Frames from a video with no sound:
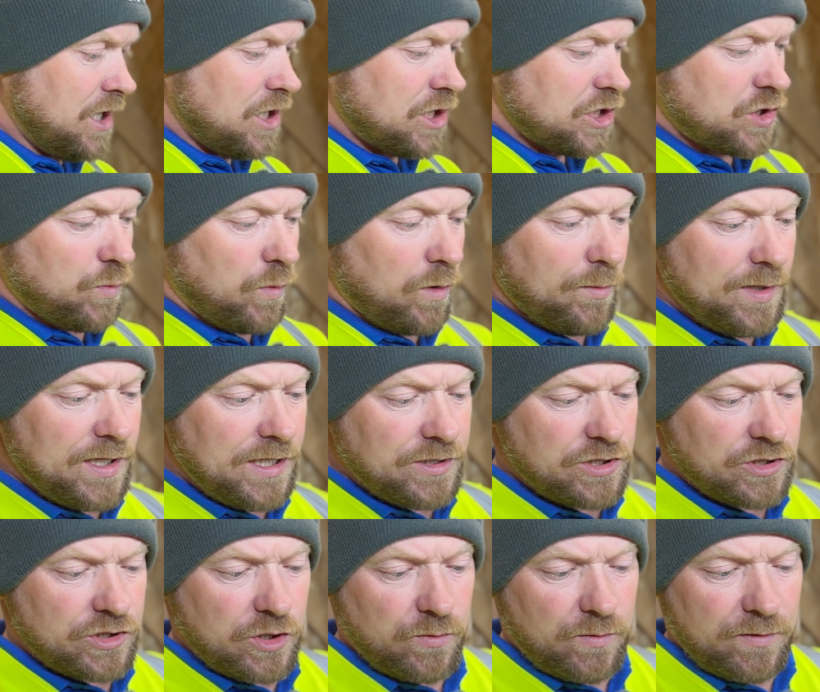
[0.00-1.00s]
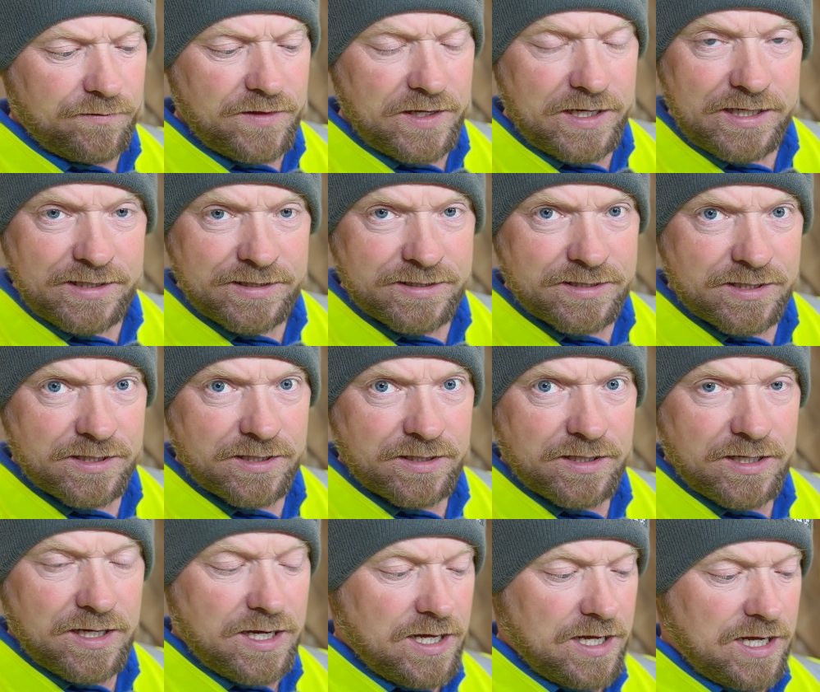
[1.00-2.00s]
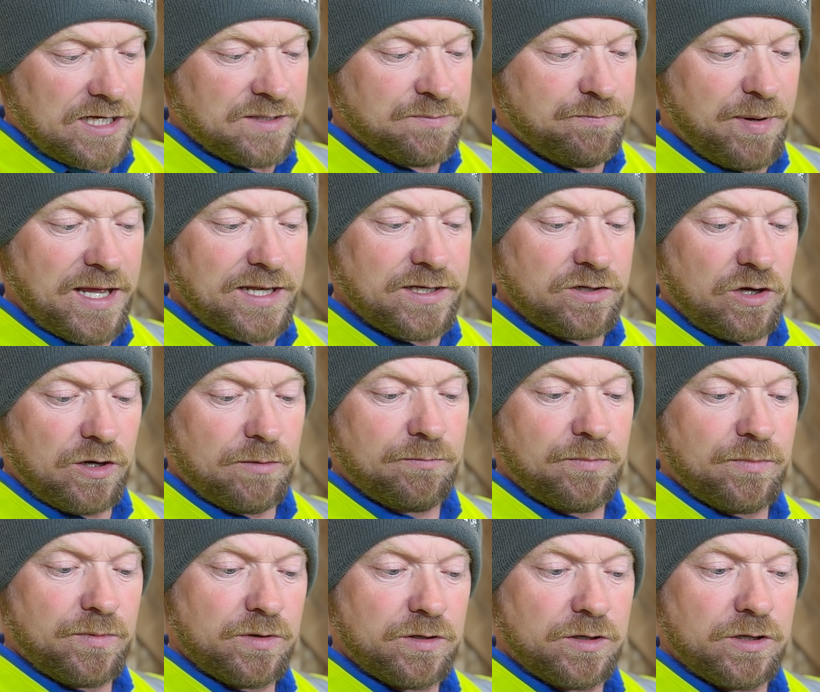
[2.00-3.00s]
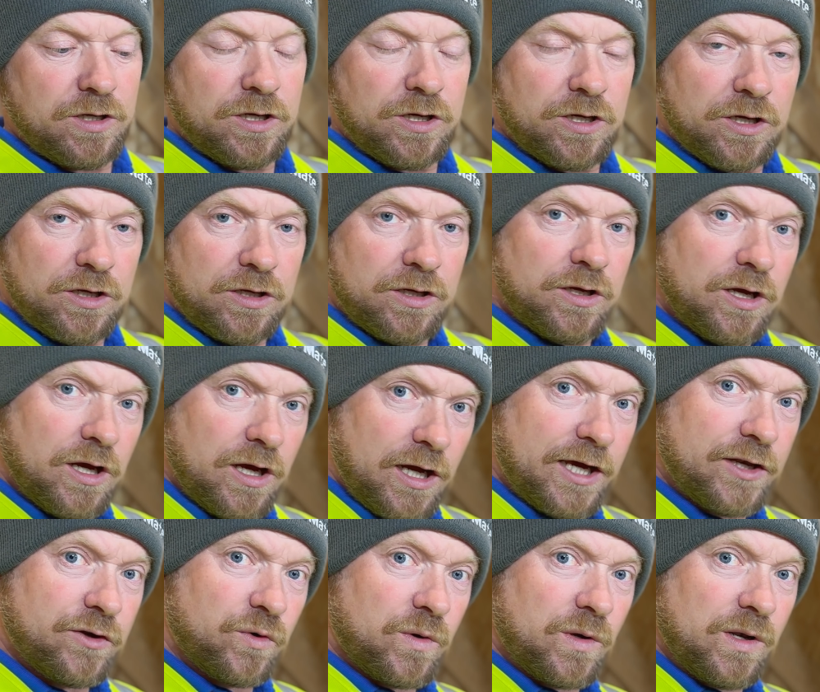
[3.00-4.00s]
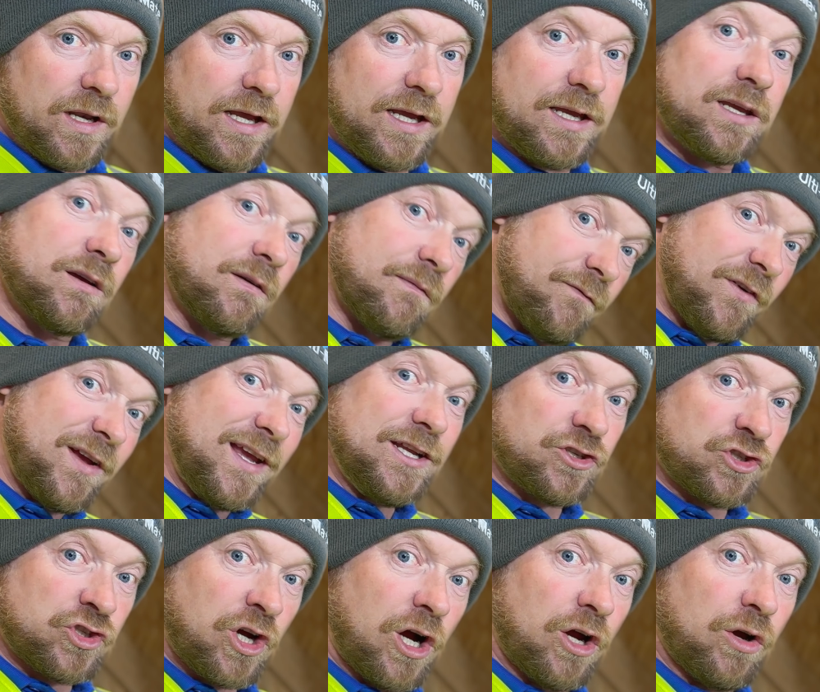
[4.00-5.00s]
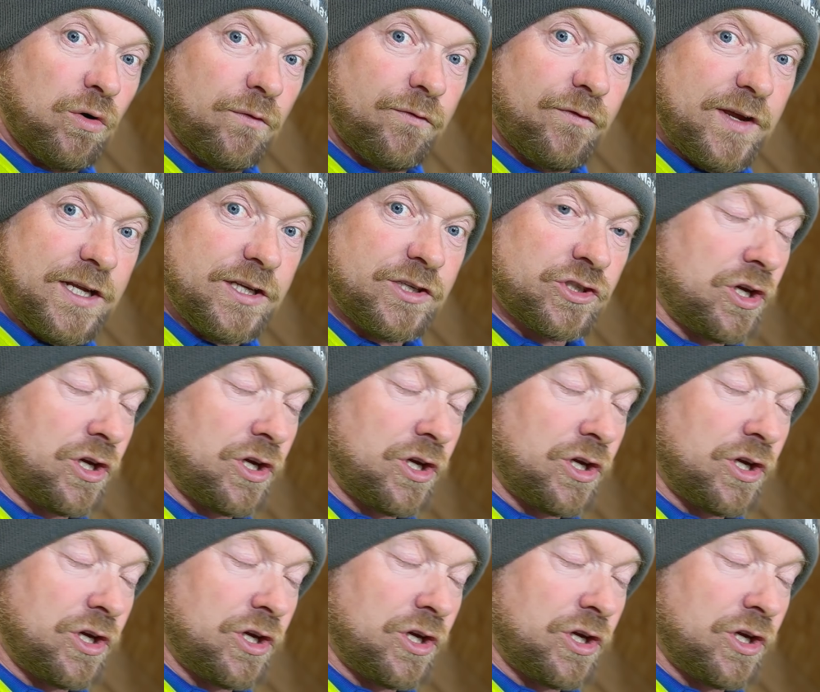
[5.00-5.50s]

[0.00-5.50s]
So what we need to do with these is bend them adequately for each tile for each